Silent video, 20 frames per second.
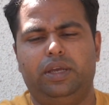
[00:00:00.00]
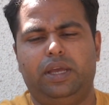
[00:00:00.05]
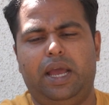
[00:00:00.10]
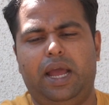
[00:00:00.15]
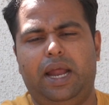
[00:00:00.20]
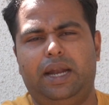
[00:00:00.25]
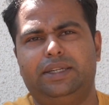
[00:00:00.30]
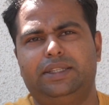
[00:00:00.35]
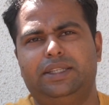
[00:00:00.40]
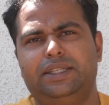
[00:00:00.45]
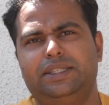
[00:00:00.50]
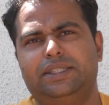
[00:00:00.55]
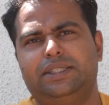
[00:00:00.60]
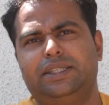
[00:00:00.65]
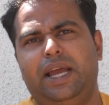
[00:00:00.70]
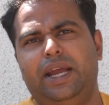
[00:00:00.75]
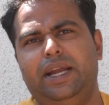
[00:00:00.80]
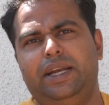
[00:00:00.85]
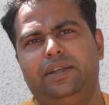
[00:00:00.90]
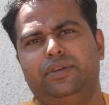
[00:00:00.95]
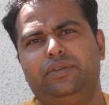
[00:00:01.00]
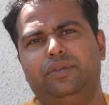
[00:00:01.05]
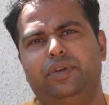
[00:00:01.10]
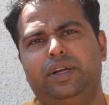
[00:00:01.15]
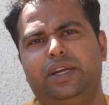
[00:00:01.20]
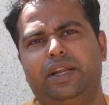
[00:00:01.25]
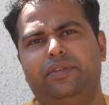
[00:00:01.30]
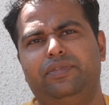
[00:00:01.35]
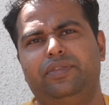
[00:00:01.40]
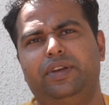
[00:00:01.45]
at this side you
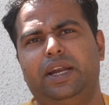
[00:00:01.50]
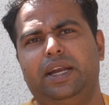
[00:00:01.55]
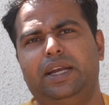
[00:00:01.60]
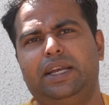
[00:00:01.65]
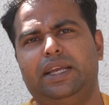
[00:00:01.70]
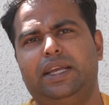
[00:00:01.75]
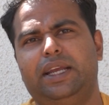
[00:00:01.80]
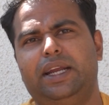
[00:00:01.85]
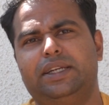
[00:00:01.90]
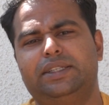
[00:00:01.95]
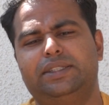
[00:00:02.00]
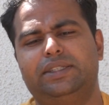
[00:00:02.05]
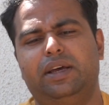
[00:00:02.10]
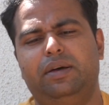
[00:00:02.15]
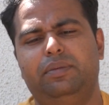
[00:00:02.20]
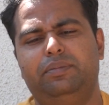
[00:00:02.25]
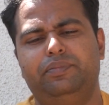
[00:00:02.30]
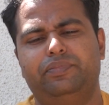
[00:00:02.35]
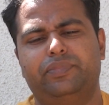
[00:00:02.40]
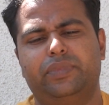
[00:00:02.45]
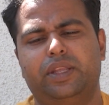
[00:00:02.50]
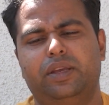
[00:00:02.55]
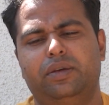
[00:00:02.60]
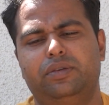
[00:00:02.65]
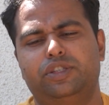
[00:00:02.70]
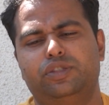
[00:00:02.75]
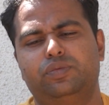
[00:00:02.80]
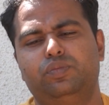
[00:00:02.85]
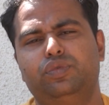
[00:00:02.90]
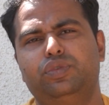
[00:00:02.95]
will definitely get some
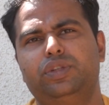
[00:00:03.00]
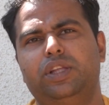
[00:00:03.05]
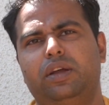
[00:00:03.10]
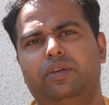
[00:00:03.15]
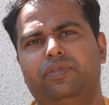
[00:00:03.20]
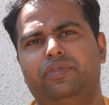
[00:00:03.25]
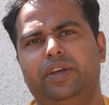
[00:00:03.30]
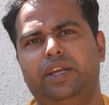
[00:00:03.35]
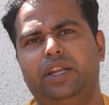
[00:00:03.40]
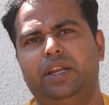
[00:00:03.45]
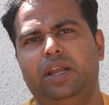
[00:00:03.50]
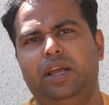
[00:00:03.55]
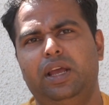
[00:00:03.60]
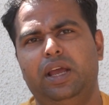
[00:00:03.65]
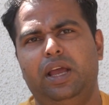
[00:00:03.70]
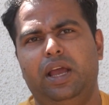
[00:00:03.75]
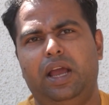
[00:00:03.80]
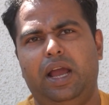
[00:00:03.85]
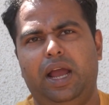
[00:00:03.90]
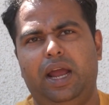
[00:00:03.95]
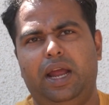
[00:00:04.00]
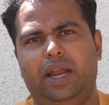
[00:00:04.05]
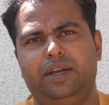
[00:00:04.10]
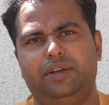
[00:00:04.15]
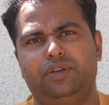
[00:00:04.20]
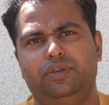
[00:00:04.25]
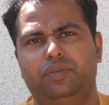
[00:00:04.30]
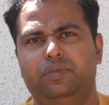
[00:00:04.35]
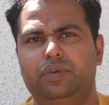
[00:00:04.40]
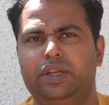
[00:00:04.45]
smoother feel,
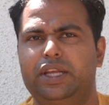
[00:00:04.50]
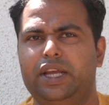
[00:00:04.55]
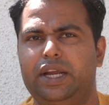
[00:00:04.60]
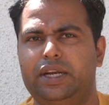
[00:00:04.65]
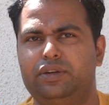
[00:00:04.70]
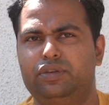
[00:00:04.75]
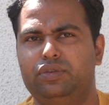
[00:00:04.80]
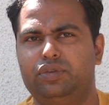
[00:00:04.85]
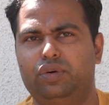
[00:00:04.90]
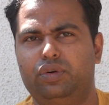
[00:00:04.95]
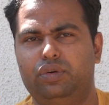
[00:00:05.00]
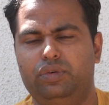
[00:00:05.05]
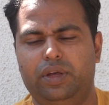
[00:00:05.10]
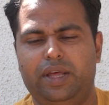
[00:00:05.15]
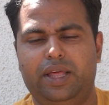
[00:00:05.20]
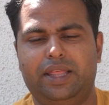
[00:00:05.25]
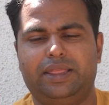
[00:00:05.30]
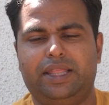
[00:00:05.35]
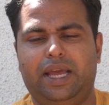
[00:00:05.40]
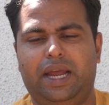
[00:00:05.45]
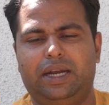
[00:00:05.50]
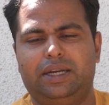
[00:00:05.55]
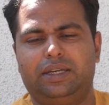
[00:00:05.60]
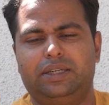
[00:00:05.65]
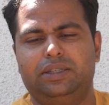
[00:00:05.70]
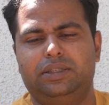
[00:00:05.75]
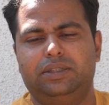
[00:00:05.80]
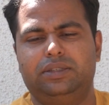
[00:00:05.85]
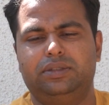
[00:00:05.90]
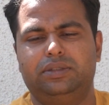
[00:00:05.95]
and you will get to know that
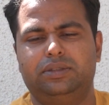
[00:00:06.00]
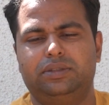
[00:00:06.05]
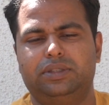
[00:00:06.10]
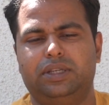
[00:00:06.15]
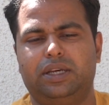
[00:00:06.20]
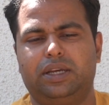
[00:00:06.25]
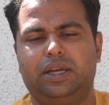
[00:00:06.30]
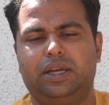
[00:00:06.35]
the